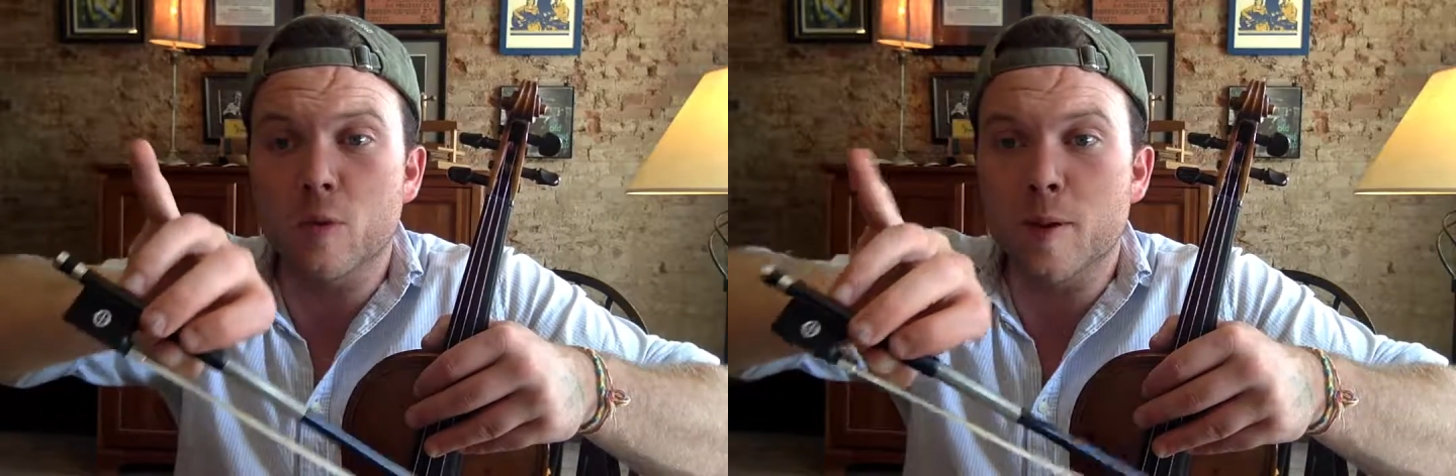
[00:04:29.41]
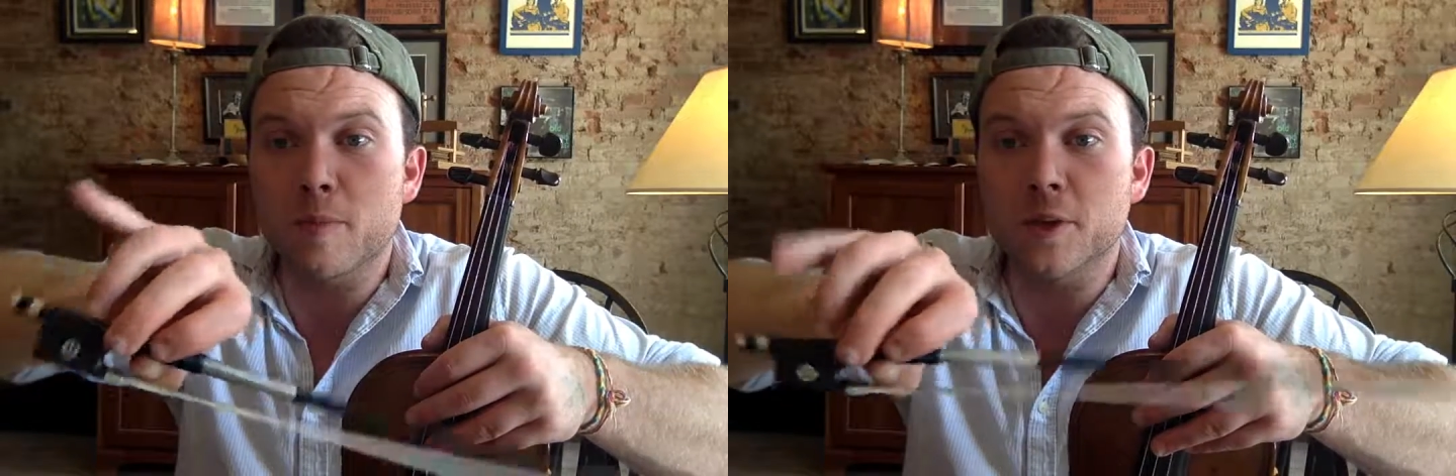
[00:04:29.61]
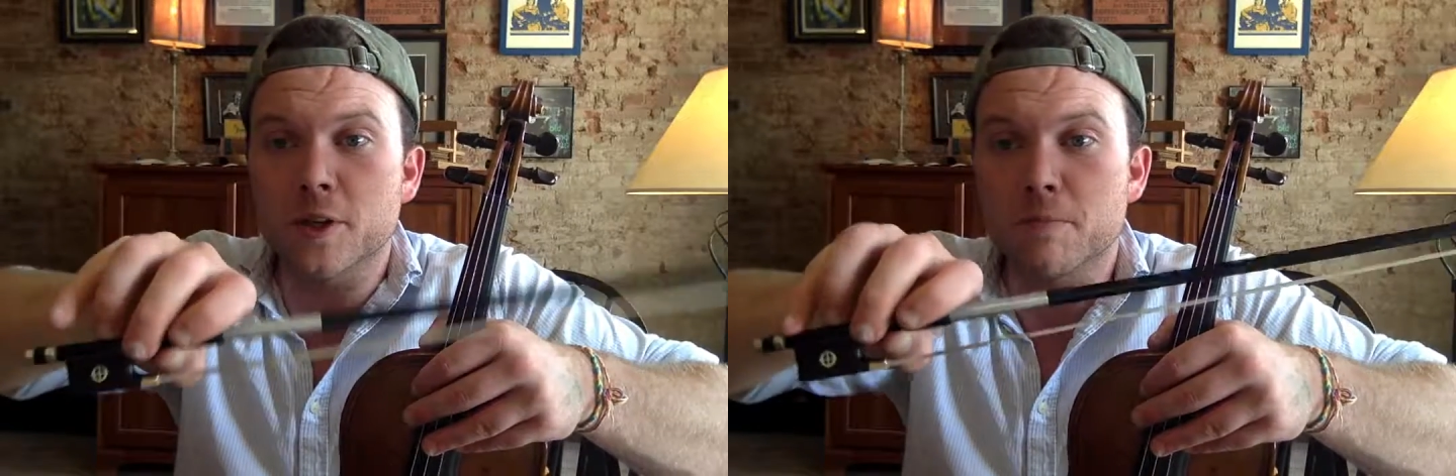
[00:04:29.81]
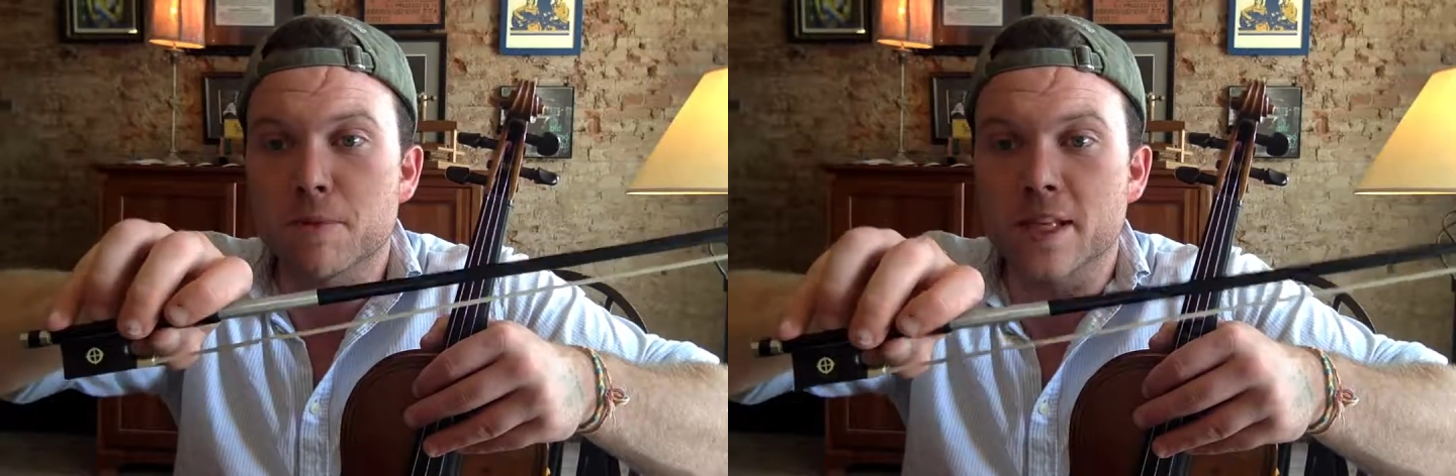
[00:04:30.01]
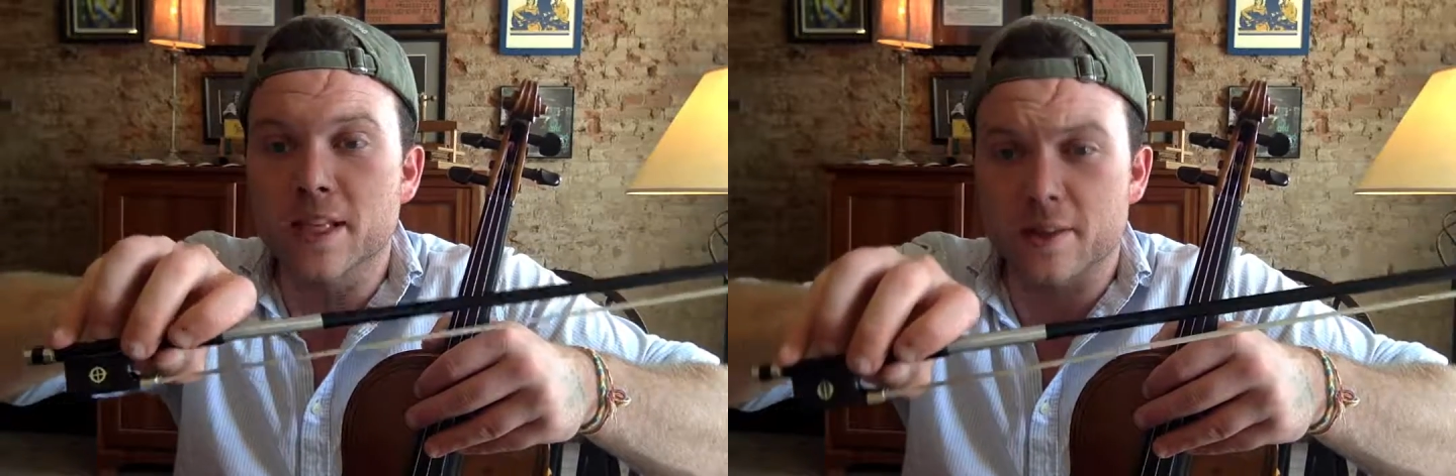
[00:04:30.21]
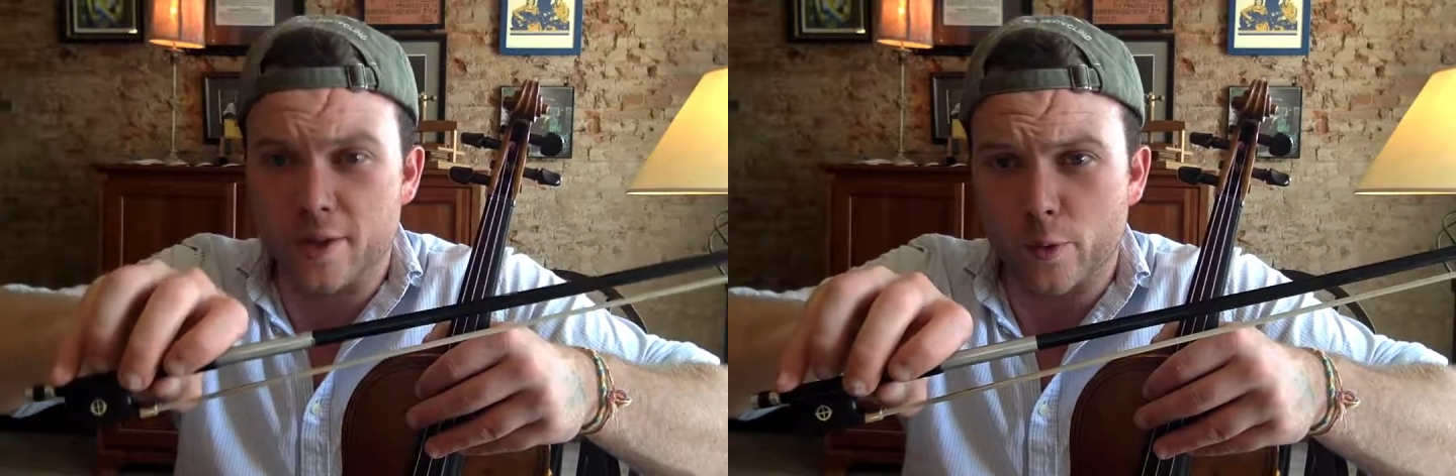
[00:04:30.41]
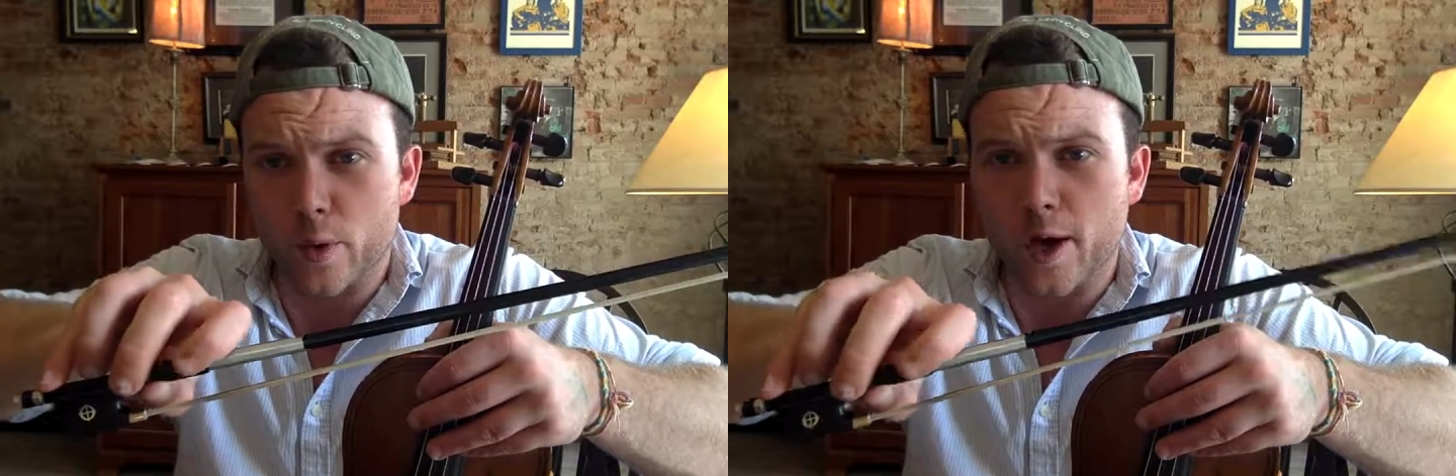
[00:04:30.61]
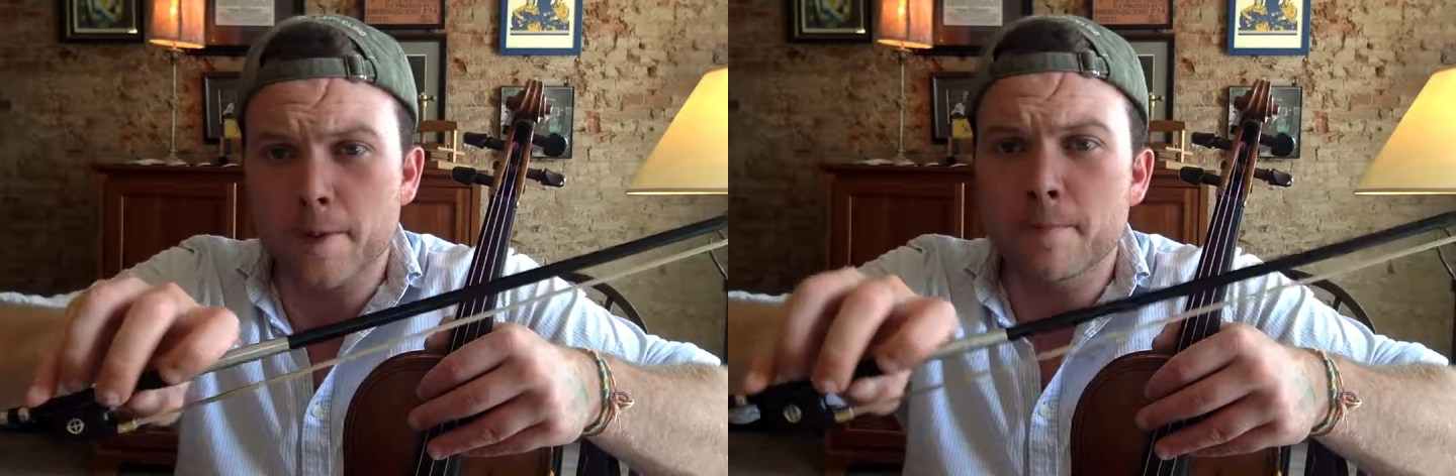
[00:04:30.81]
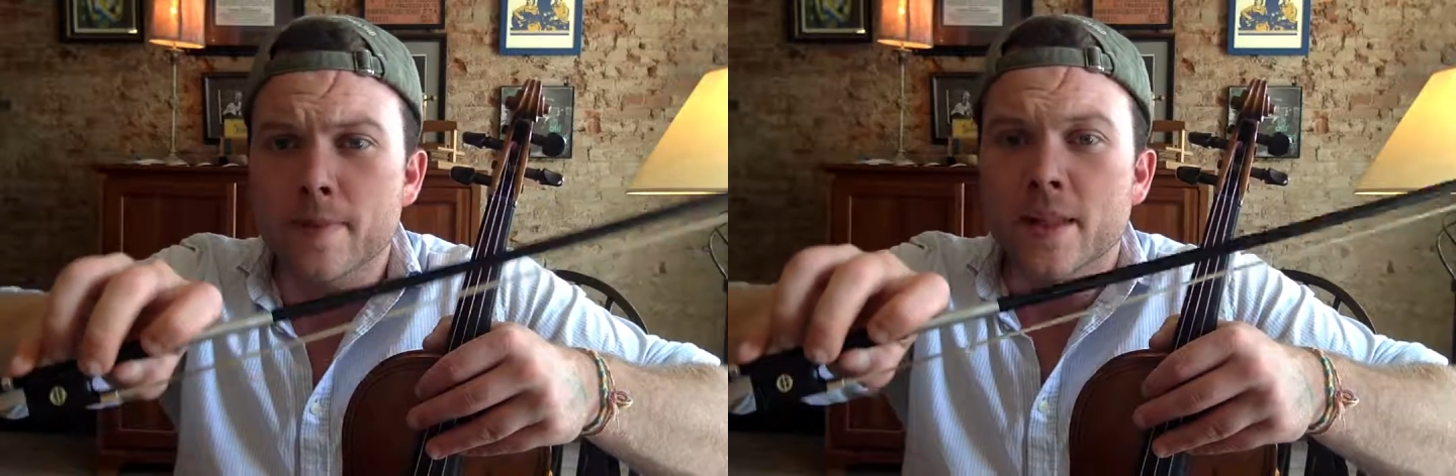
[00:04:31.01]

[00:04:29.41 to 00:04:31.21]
by putting your pinky there, right?